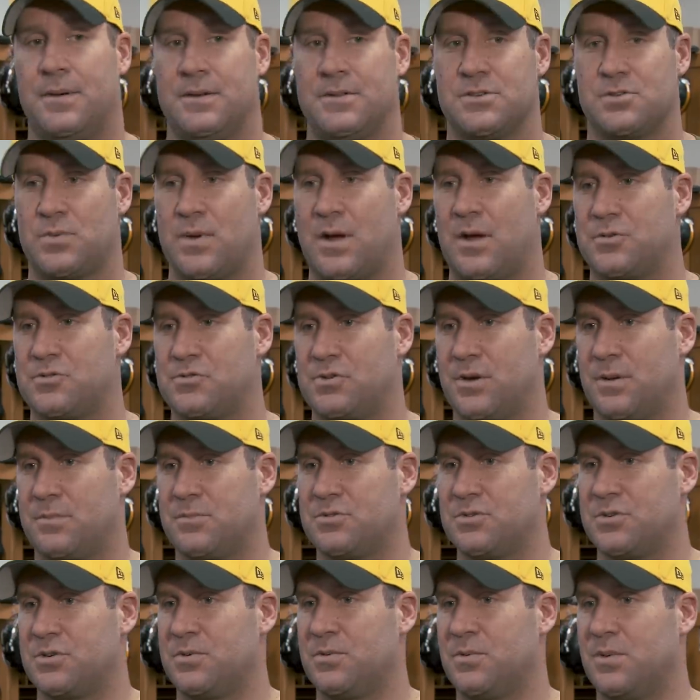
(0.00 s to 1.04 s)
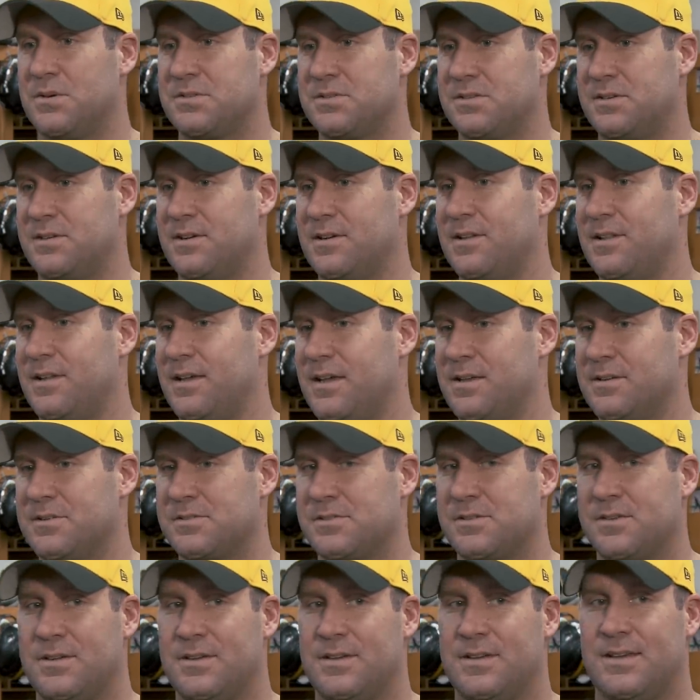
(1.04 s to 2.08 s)
and his route tree, I'm sure, wasn't nearly
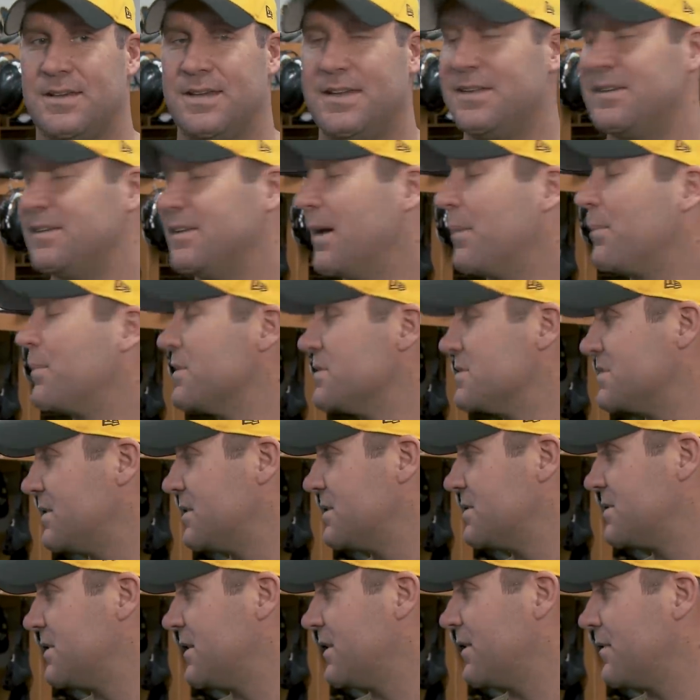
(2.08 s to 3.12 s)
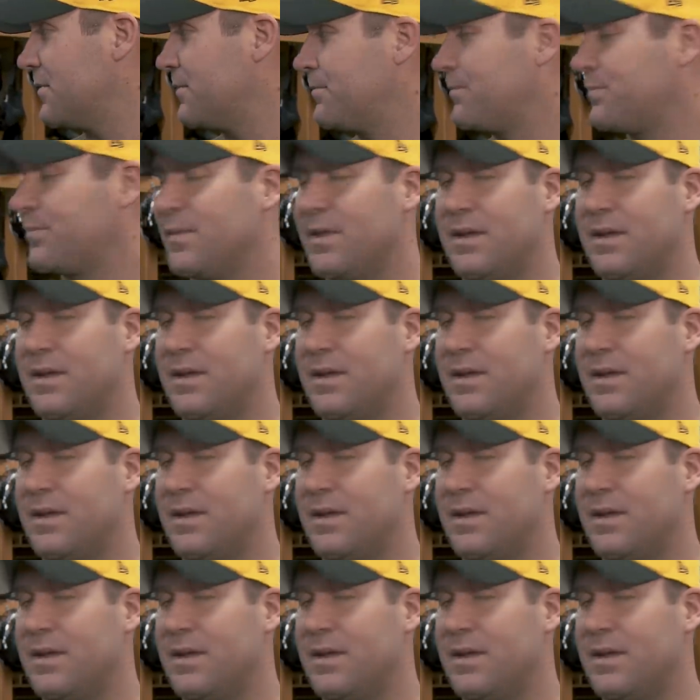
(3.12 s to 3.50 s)
as in-depth as it is here.